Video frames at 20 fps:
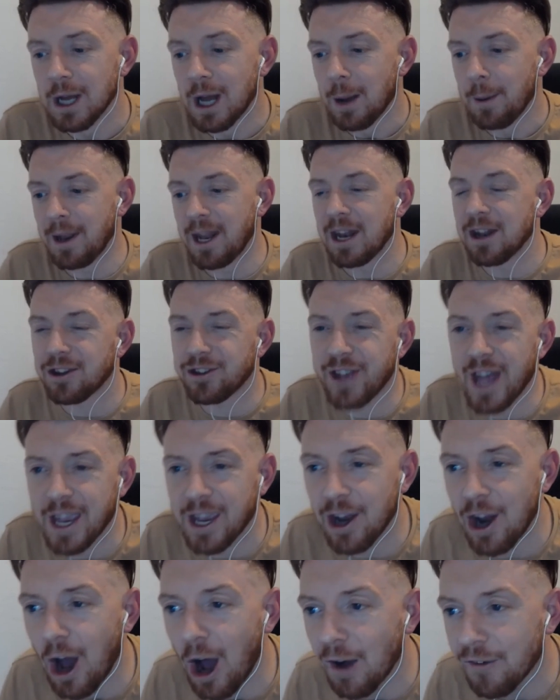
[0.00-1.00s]
But then the
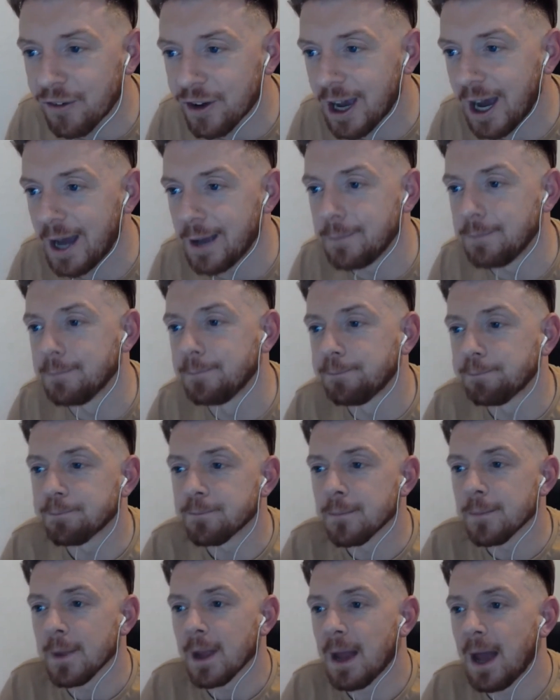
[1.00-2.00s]
second half came,
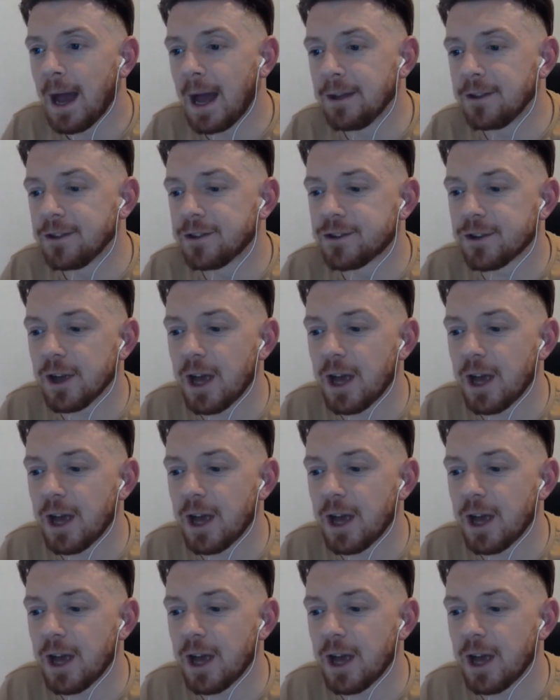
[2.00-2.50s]
and